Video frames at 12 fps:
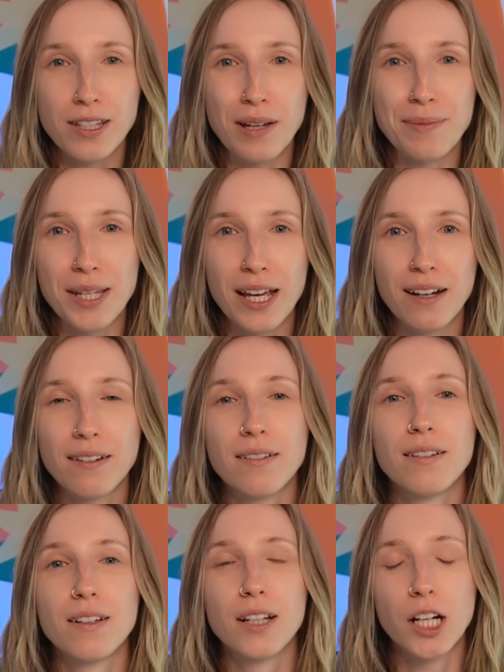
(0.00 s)
comes in,
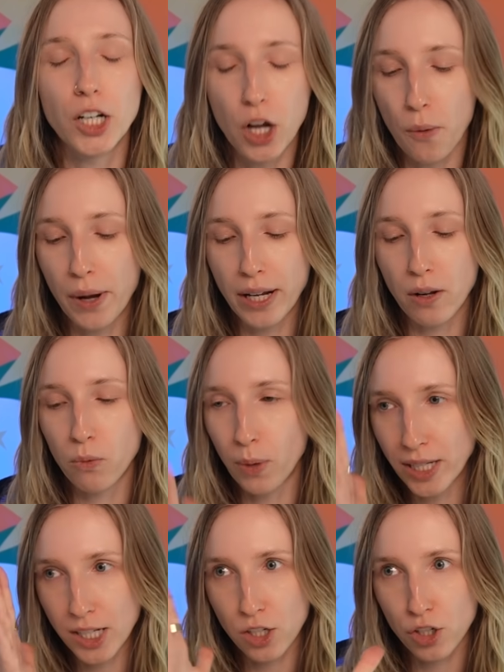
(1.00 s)
knowing
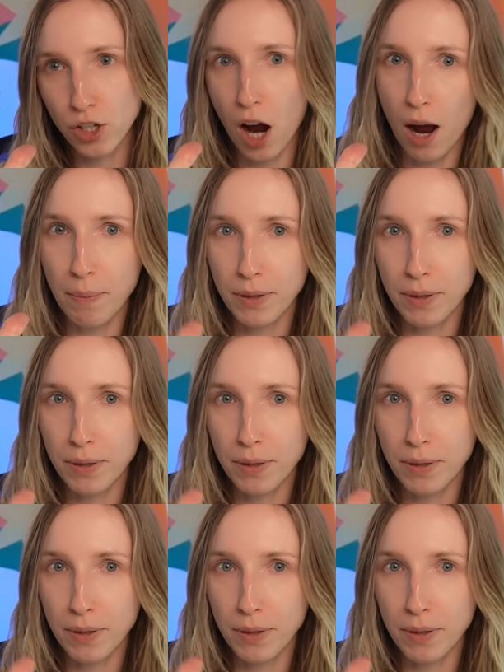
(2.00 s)
when to stop.